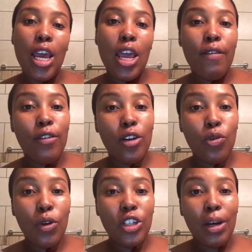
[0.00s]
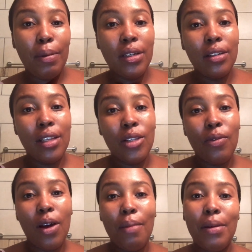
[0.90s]
If you did watch up until this
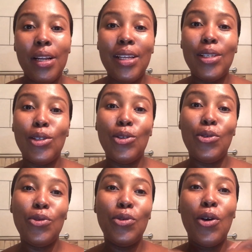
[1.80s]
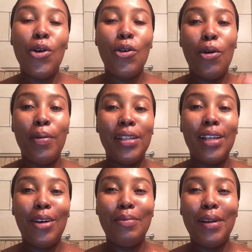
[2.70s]
far, please do comment
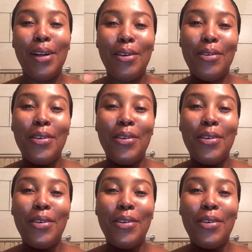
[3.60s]
down below